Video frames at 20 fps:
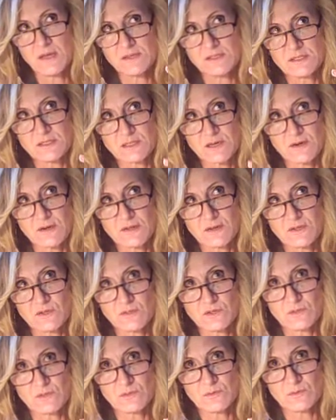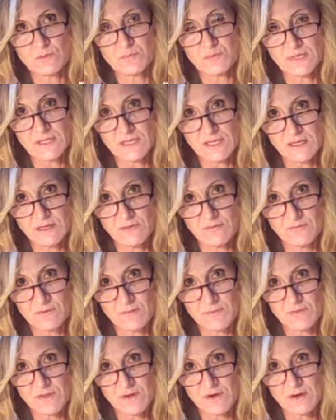starting to bleed
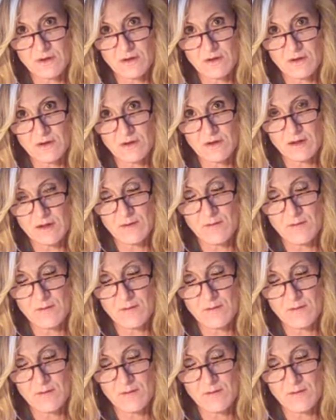from their